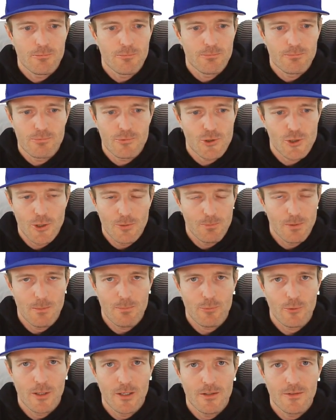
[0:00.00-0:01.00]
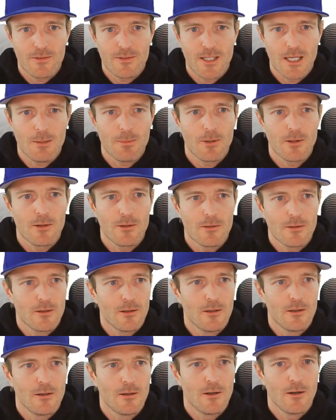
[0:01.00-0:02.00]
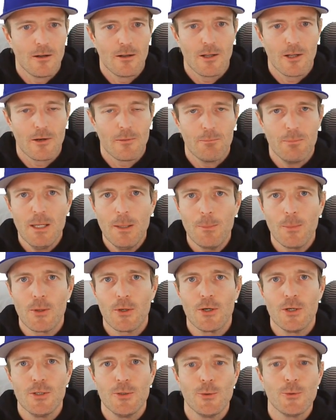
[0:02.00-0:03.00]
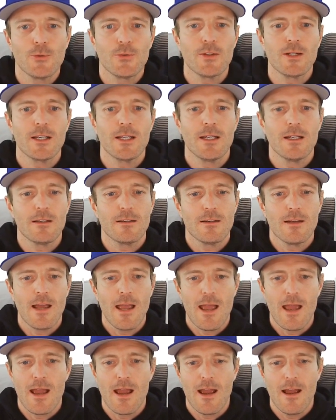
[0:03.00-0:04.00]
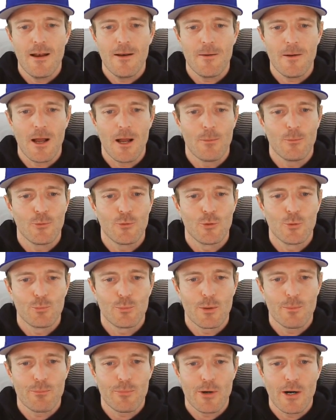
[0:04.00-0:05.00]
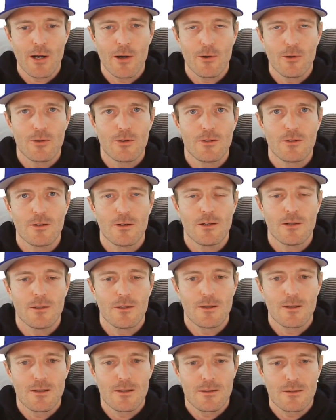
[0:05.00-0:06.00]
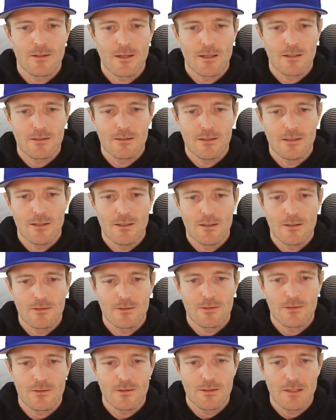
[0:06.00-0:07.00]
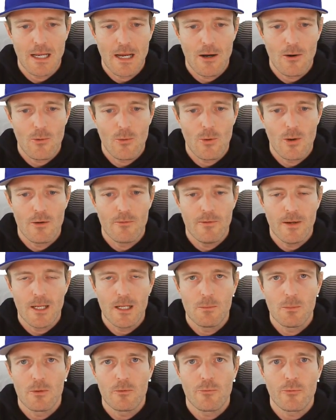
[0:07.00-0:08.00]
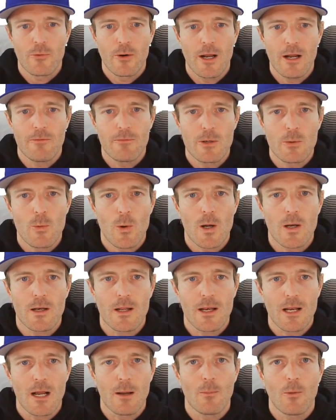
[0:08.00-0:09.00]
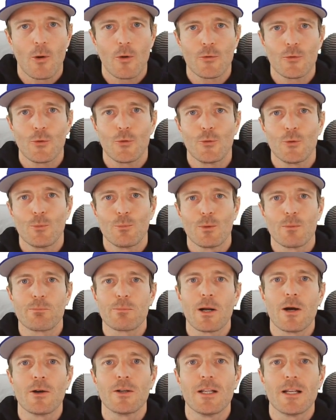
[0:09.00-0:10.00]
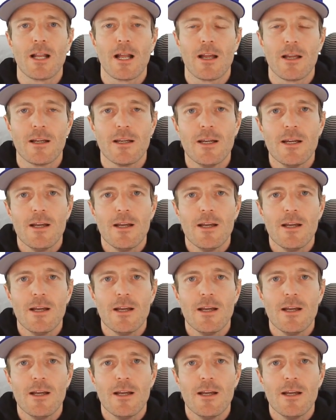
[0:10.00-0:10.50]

should be pretty stable. A lot of people are using it, and I'm super proud that it is now available for everyone. And I'm also super proud that I